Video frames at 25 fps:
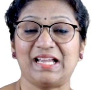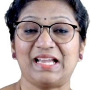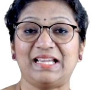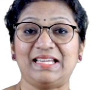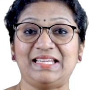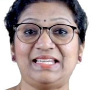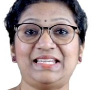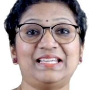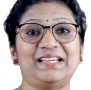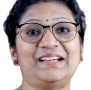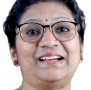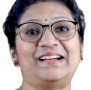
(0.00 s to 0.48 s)

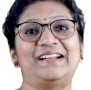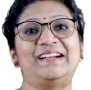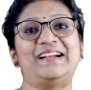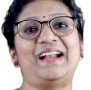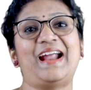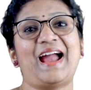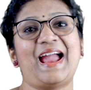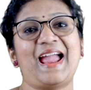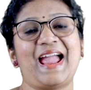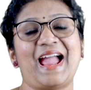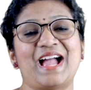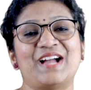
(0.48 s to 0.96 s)
Here,
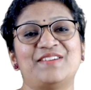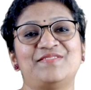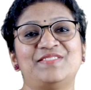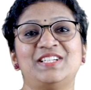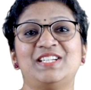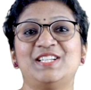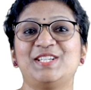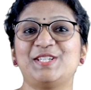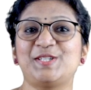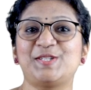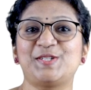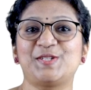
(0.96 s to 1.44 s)
I have a
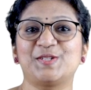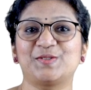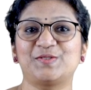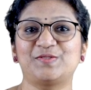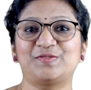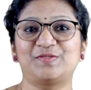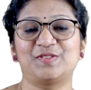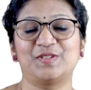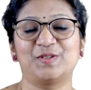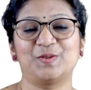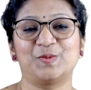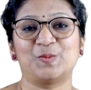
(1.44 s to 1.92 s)
list
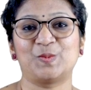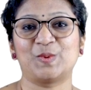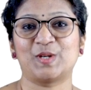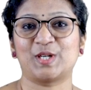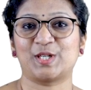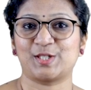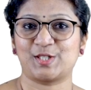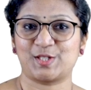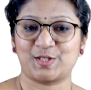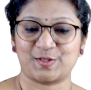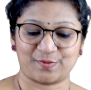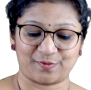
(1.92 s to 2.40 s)
of
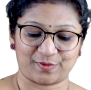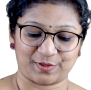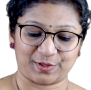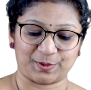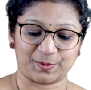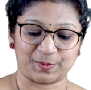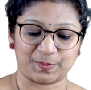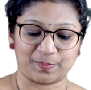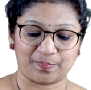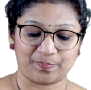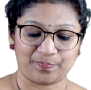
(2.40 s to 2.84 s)
words for you.